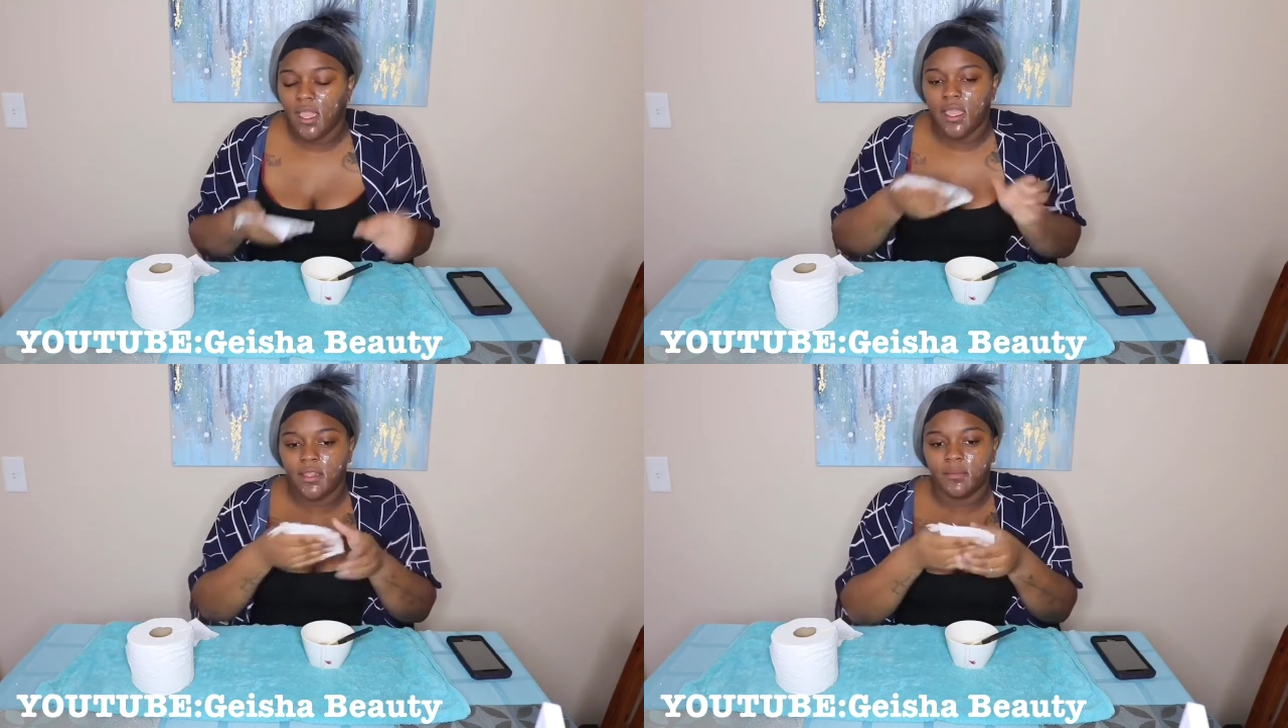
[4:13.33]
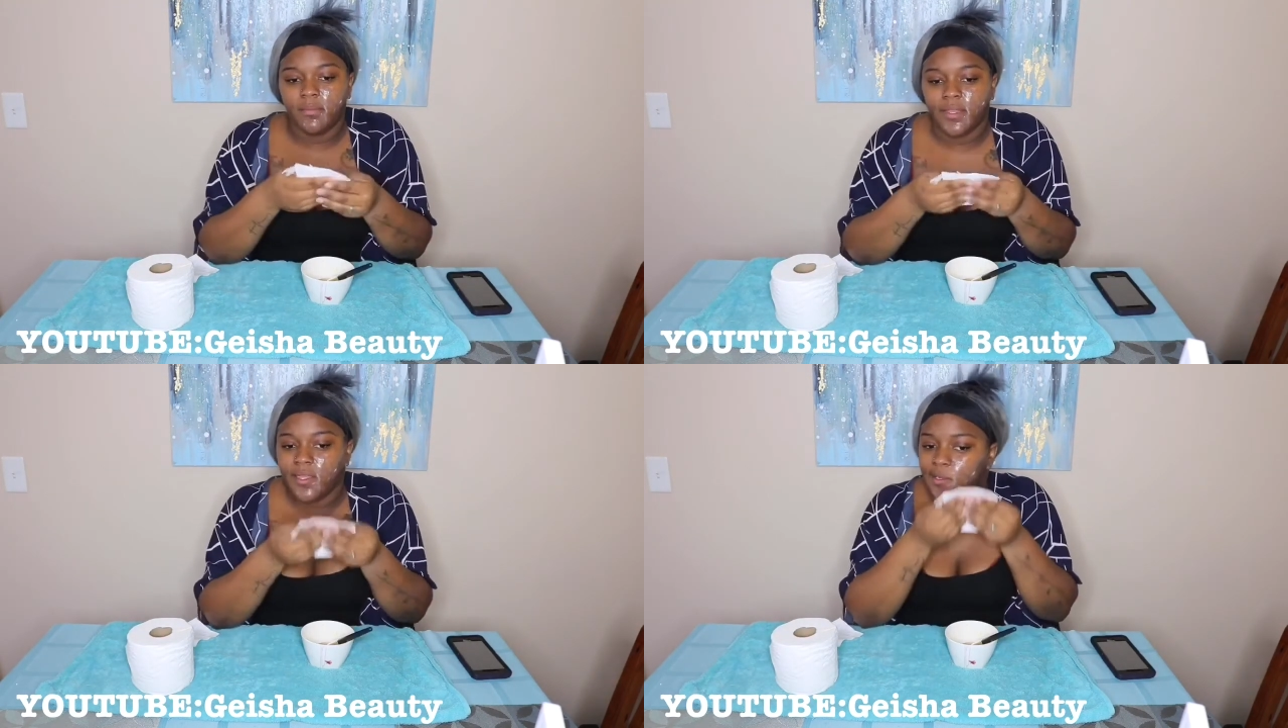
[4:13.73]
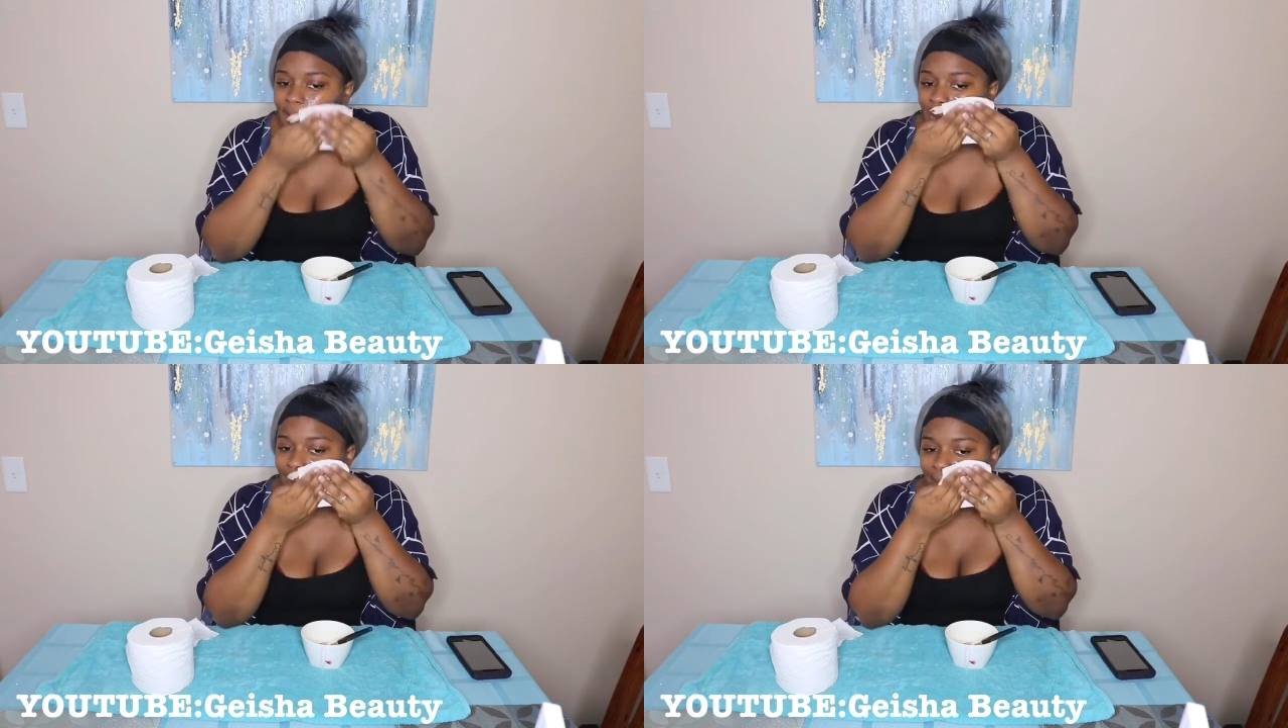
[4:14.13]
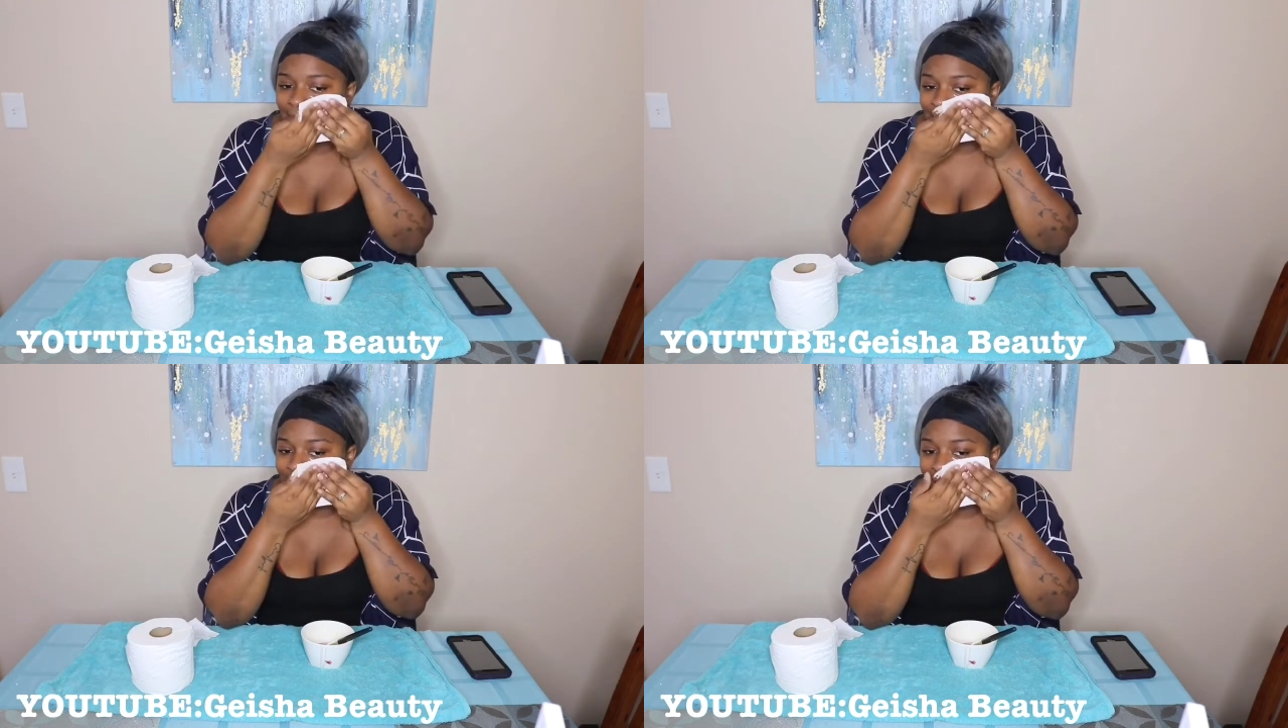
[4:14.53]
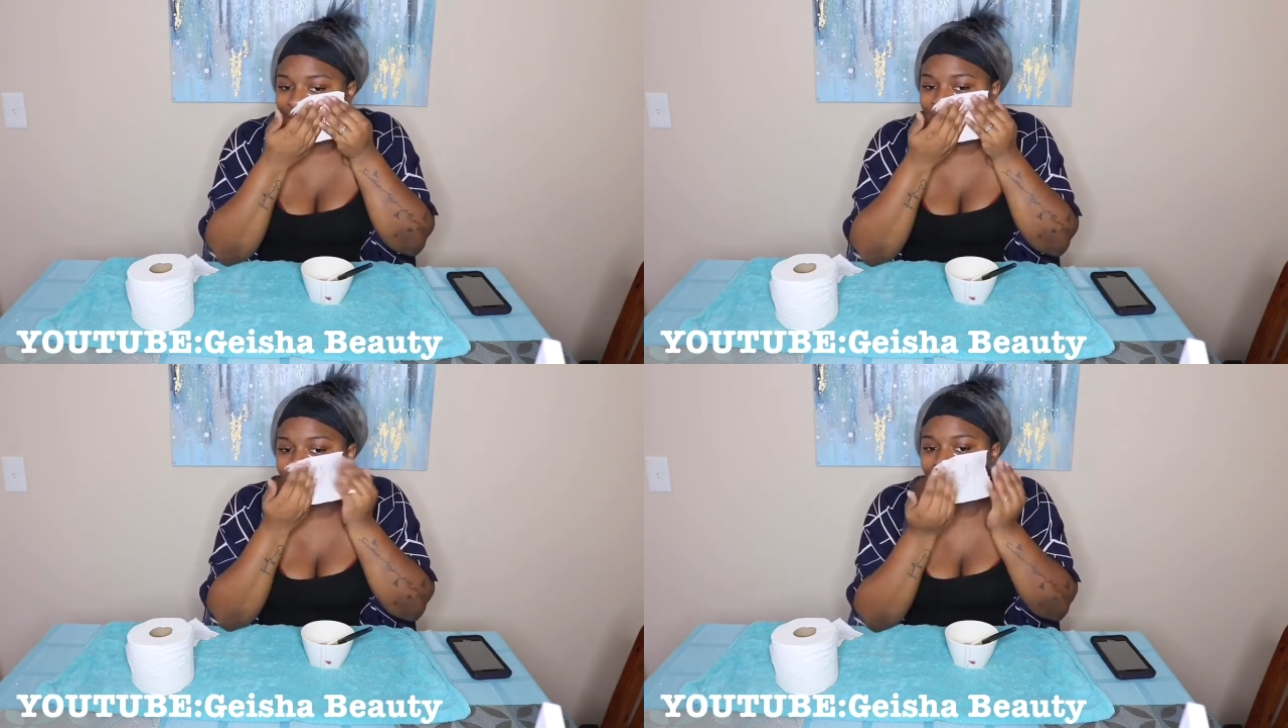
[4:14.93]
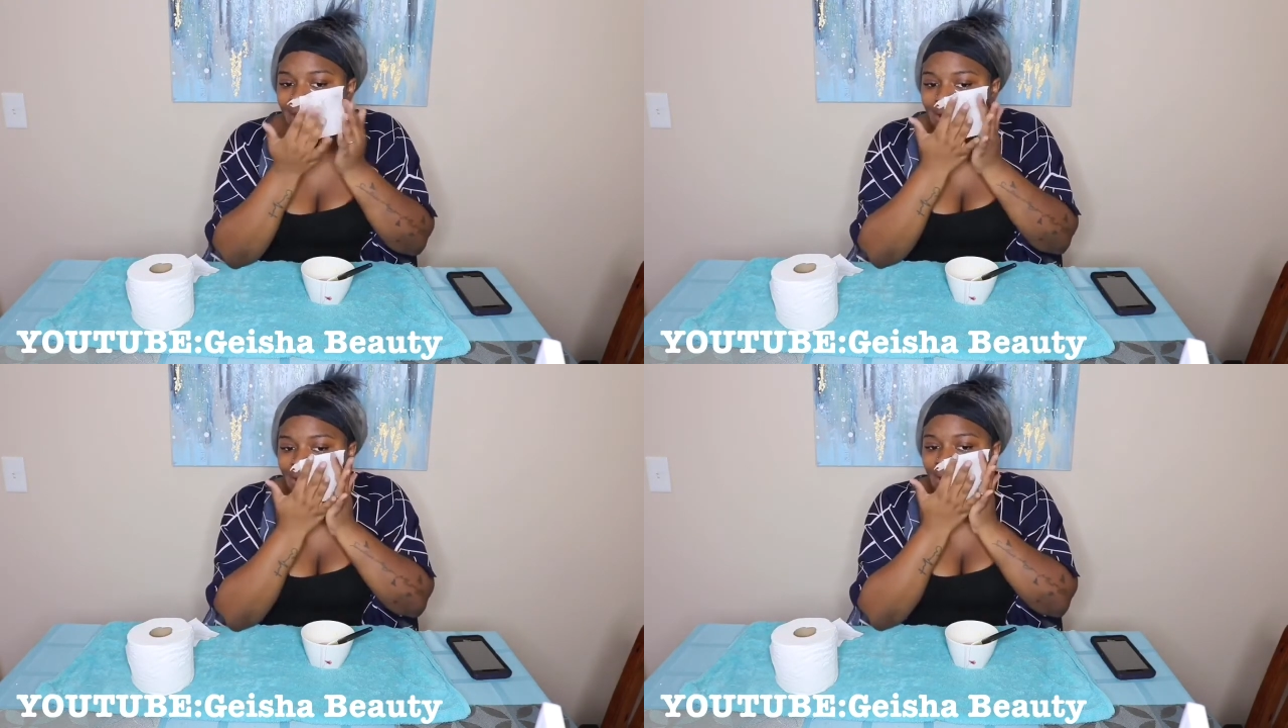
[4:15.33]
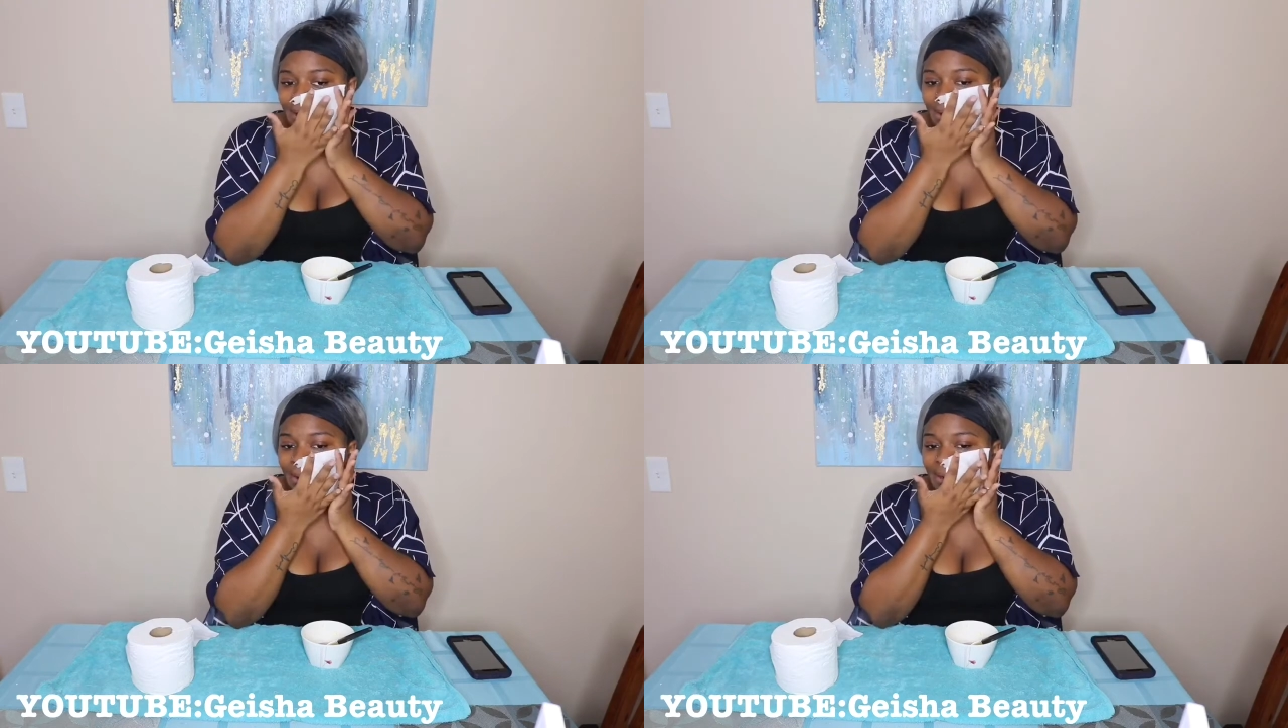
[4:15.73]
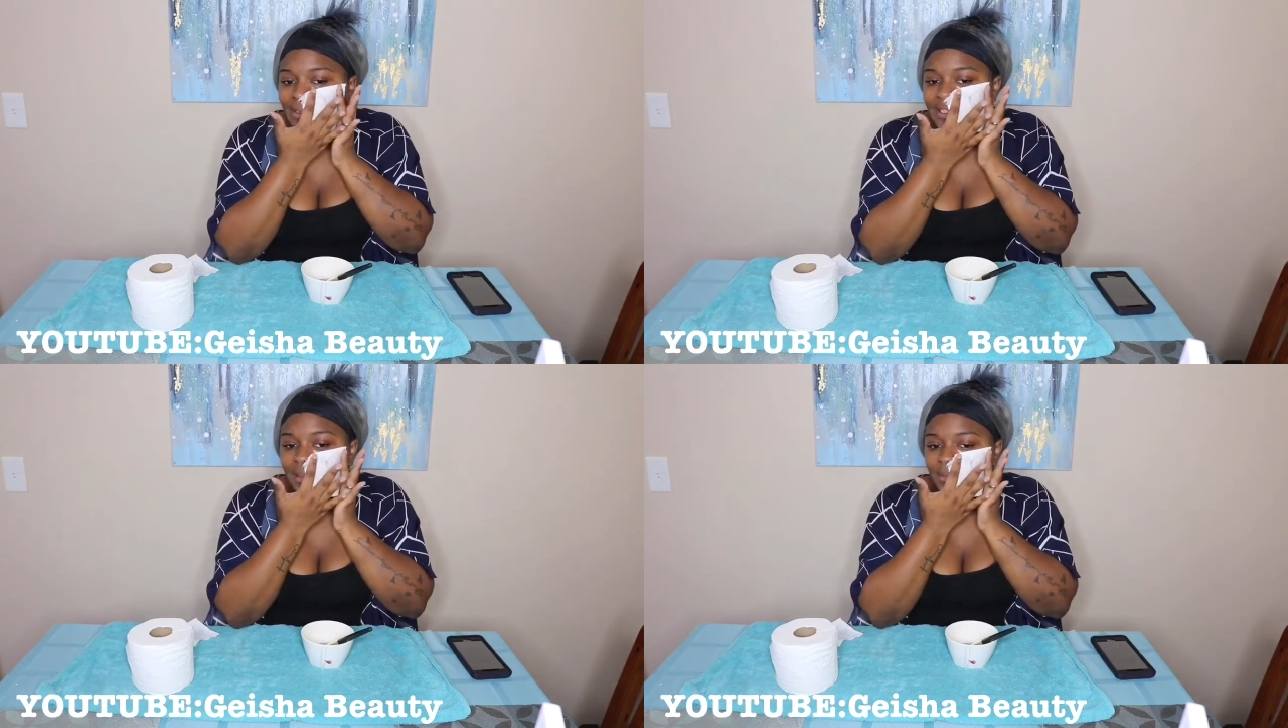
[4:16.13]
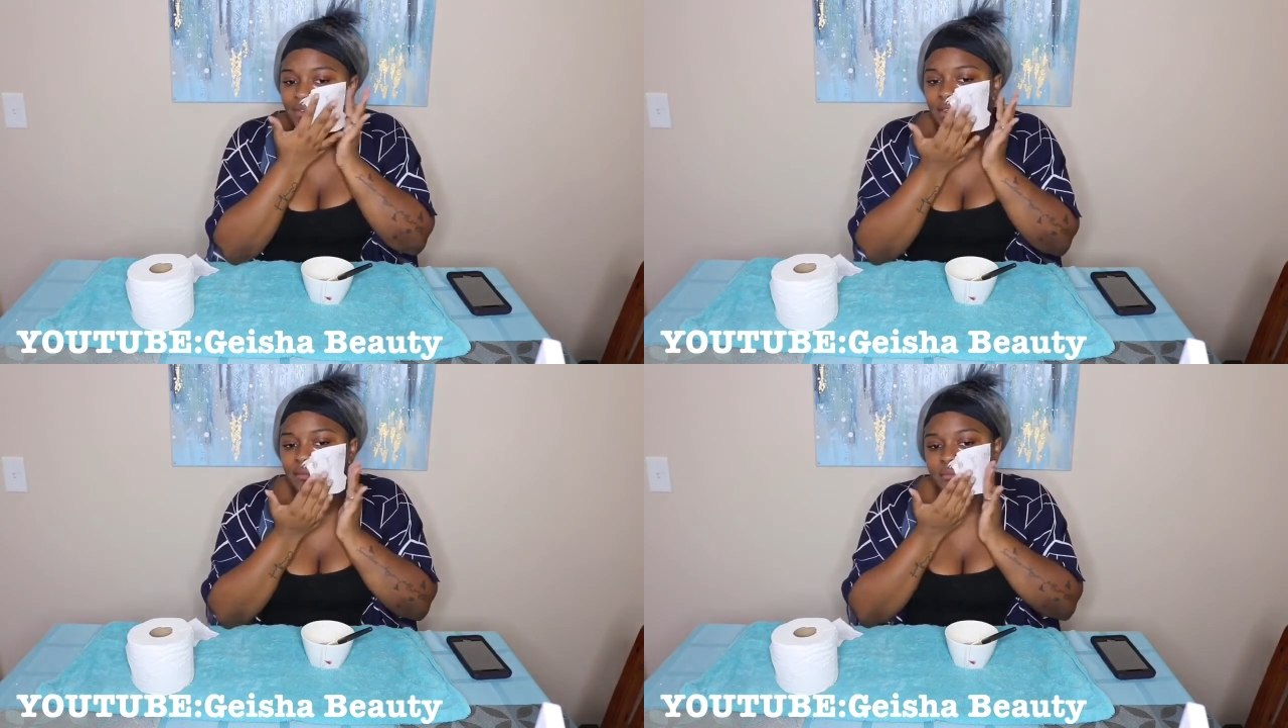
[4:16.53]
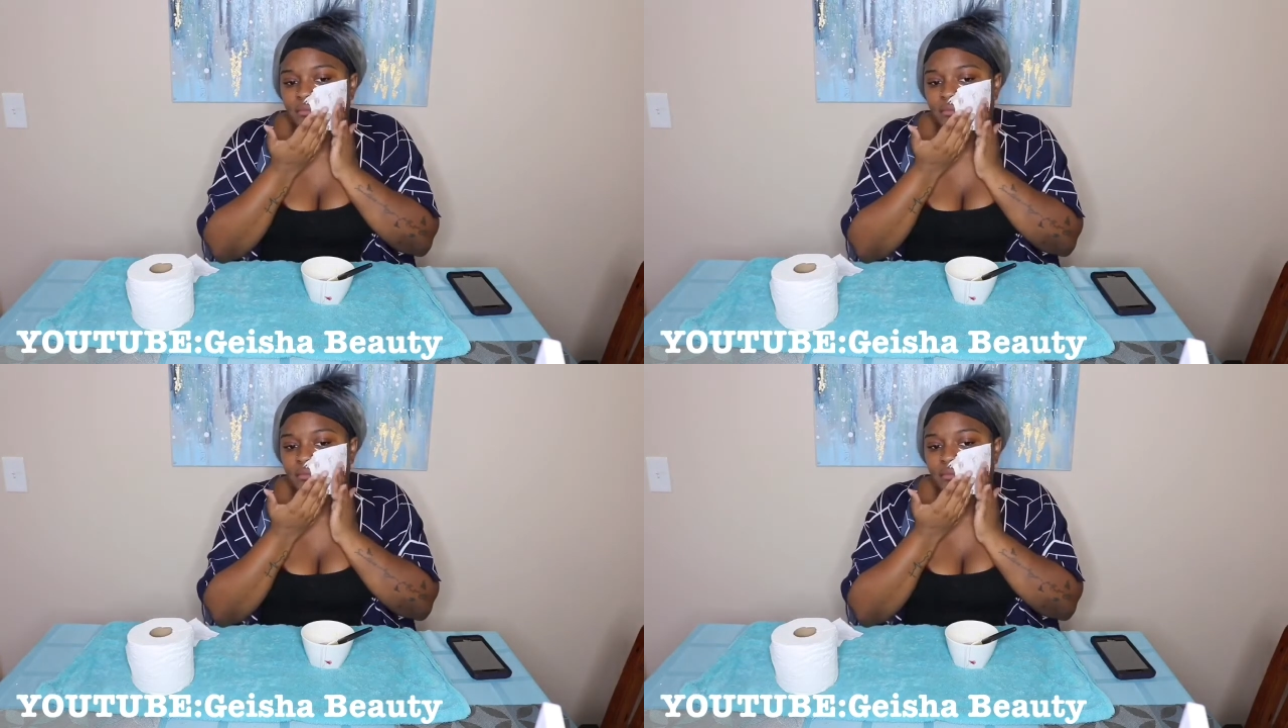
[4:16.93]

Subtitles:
And then put tissue on top of it.